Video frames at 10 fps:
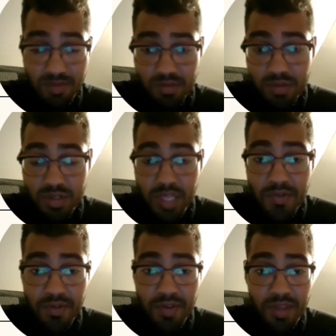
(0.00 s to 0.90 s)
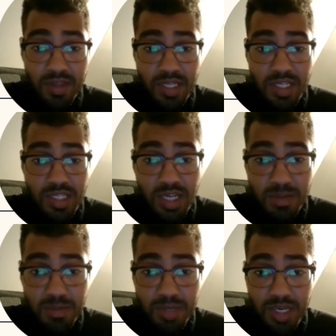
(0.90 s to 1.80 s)
learned everything. Then I started
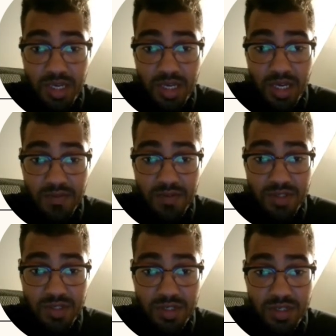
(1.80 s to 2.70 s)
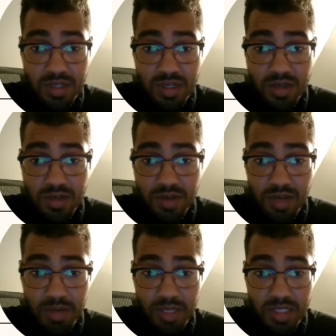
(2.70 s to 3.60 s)
speaking after 3
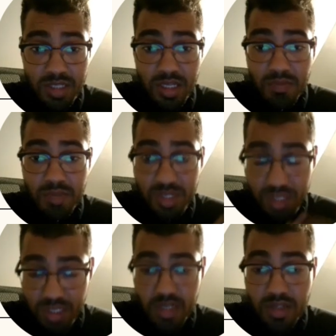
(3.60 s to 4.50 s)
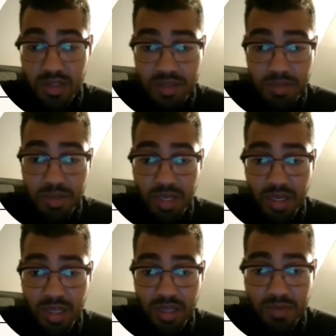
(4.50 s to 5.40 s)
months, and I'm still
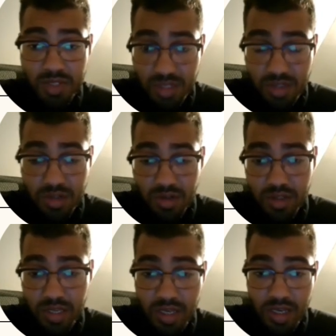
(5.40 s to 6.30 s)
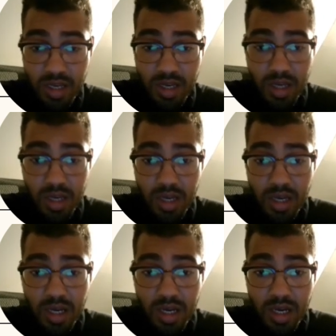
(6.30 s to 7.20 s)
speaking and I'm still learning.
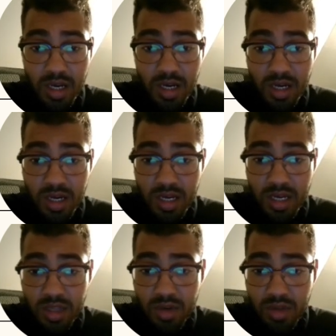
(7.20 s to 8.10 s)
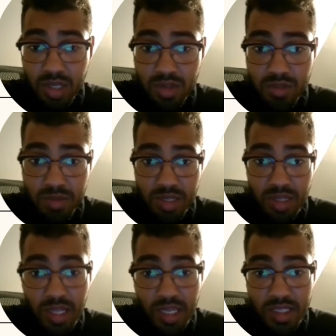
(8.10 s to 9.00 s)
And you need to spend at
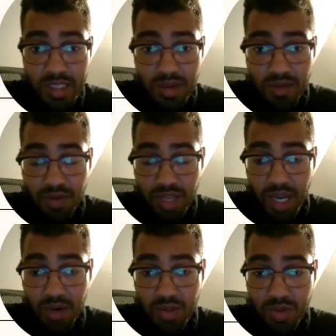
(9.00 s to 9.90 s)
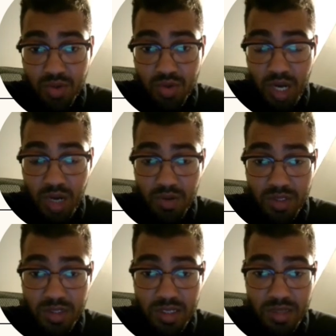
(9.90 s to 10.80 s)
least 3 hours or 2
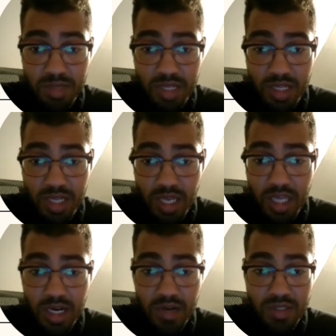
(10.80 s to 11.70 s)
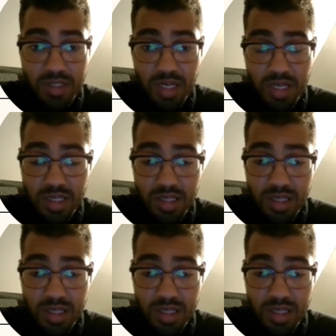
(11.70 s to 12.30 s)
hours. I'm spending like 8 hours talking